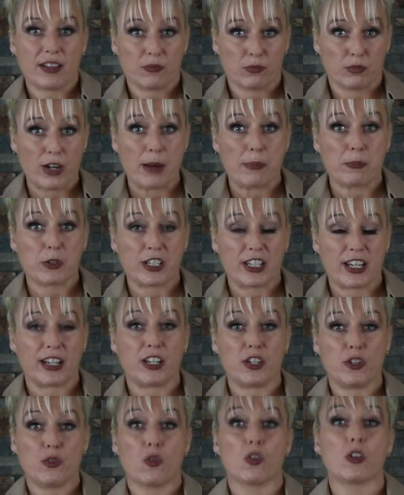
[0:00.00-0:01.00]

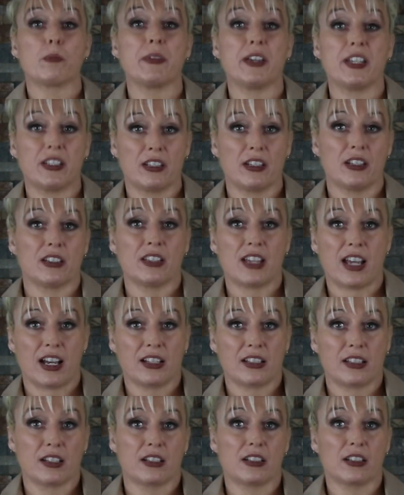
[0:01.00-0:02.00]
representing your business
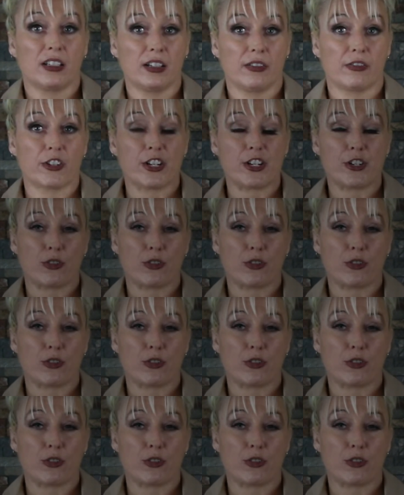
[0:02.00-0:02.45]
as a delivery